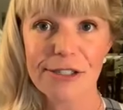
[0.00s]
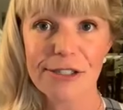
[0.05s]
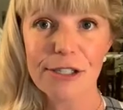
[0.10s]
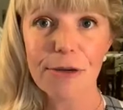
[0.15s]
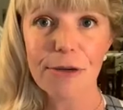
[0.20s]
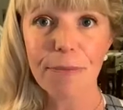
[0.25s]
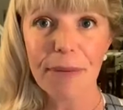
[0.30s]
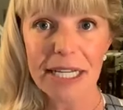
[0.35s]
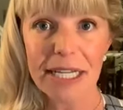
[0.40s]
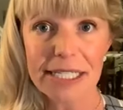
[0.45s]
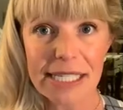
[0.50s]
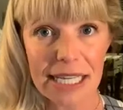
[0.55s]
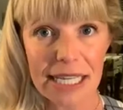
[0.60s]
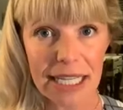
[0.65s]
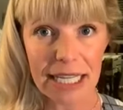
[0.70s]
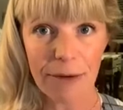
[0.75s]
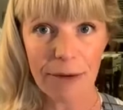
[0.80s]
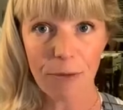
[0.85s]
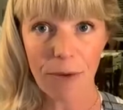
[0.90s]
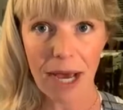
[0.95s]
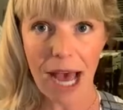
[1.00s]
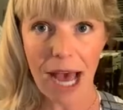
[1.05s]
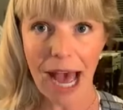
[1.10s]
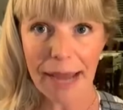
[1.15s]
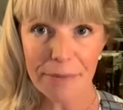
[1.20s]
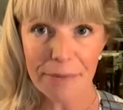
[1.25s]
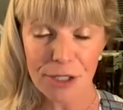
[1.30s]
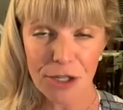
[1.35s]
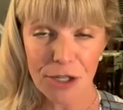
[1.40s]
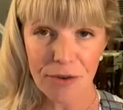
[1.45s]
So basically what
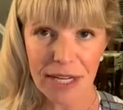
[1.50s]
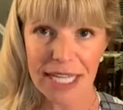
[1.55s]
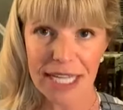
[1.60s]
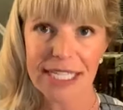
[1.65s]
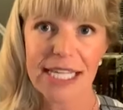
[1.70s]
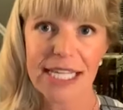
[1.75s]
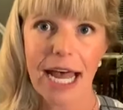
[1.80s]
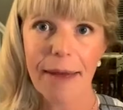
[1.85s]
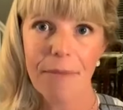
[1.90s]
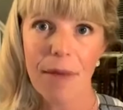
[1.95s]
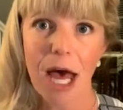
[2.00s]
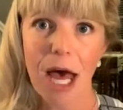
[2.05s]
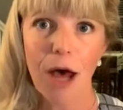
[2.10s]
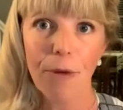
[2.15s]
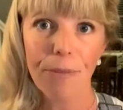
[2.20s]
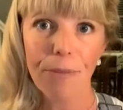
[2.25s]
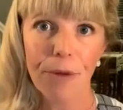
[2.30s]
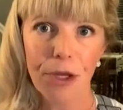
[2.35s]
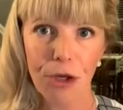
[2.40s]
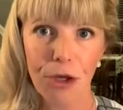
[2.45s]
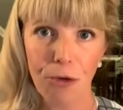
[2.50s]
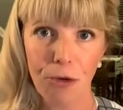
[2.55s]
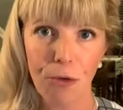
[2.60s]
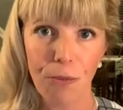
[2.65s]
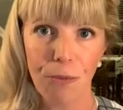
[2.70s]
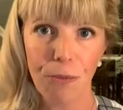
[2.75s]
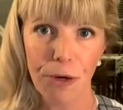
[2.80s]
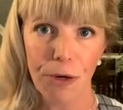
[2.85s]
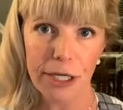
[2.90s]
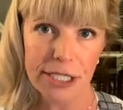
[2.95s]
I'm doing is I'm helping
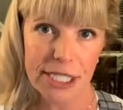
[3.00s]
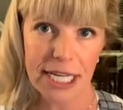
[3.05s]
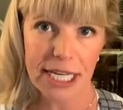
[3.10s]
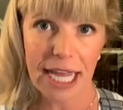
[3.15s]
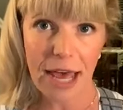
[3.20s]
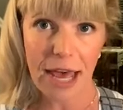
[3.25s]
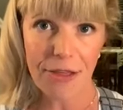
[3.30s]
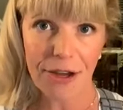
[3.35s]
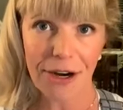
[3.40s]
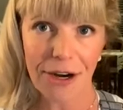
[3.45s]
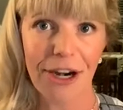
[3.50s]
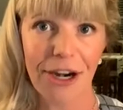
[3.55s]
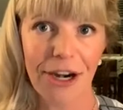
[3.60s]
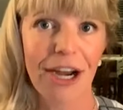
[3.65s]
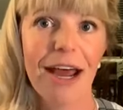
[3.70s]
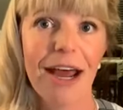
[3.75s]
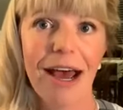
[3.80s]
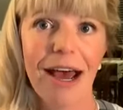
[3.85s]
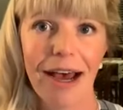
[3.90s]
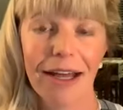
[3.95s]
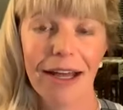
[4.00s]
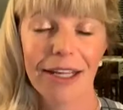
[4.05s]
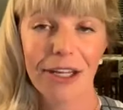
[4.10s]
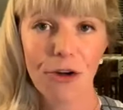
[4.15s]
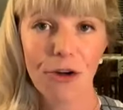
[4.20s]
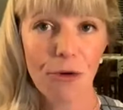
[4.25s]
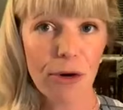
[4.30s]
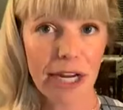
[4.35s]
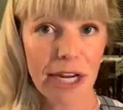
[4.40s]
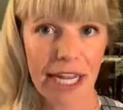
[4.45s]
you put together
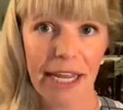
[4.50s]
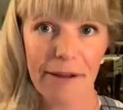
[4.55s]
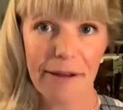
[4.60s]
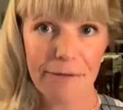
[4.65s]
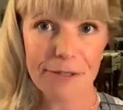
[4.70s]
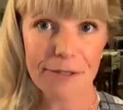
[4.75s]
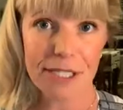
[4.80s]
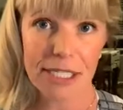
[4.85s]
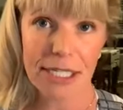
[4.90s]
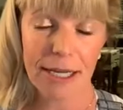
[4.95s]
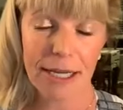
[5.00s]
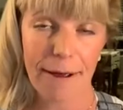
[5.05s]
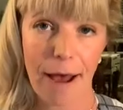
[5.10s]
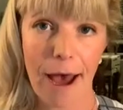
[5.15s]
your gifts